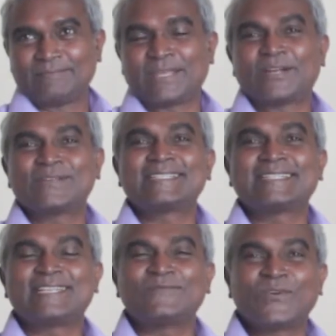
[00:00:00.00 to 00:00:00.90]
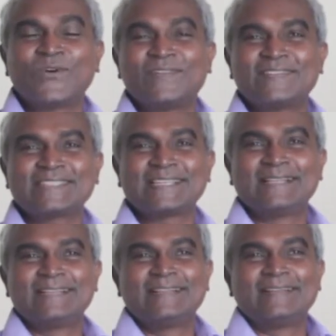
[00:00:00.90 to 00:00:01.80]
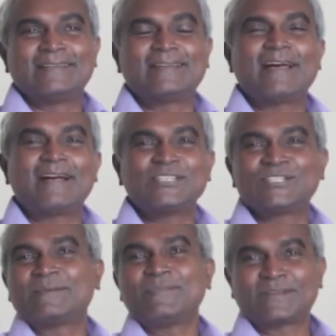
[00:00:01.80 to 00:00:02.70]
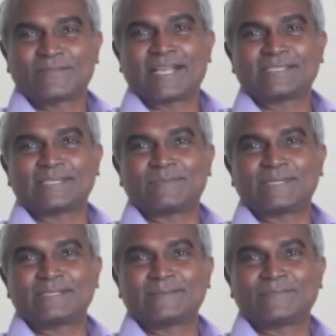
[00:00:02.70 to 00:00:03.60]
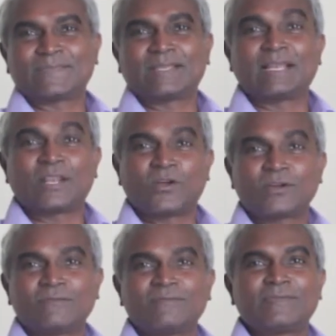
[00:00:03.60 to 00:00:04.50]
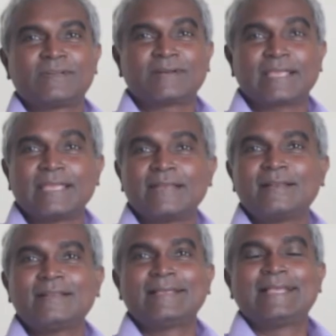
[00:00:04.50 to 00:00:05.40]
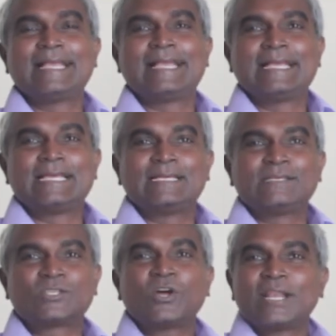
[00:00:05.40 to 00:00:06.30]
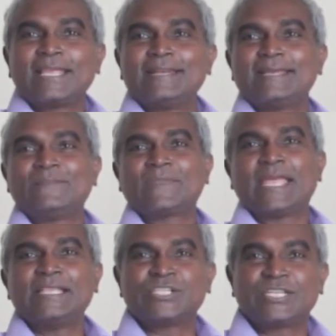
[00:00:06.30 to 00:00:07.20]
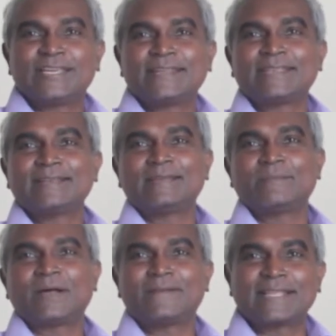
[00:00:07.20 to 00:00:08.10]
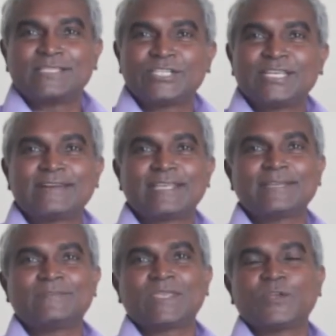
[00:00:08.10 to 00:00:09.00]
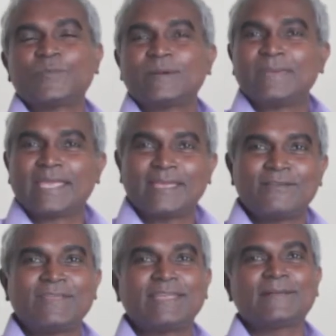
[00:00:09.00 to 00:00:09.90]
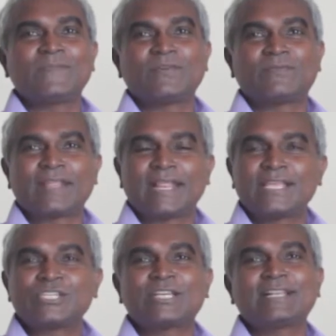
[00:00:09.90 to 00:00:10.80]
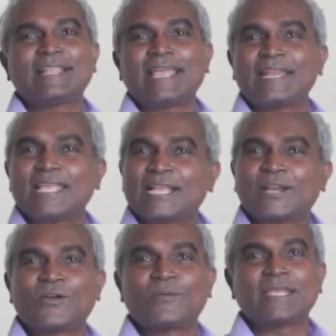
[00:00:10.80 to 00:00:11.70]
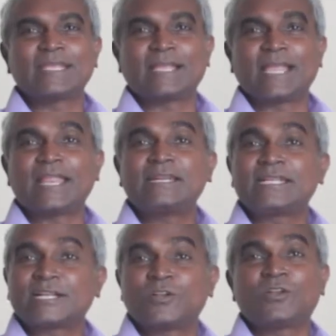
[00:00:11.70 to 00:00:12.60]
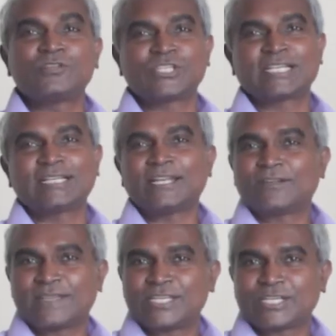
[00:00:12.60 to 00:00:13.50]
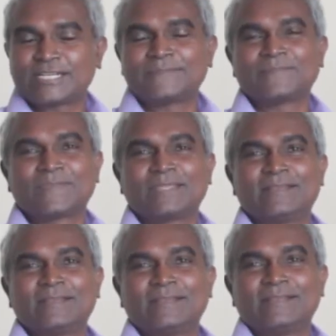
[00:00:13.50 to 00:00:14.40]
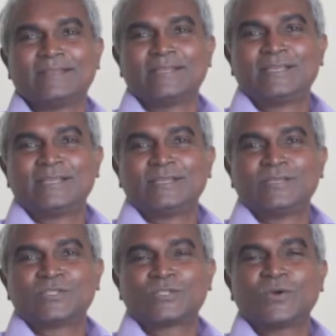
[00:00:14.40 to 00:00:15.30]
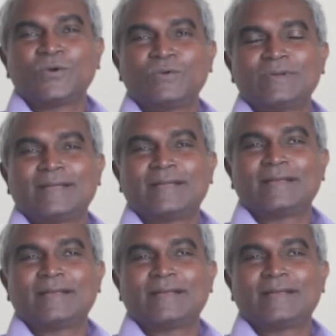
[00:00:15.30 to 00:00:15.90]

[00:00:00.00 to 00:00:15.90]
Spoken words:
because it involves a large number of customers, a lot of real solid engineering, power engineering, human behavior, financial and economic and technological innovation. So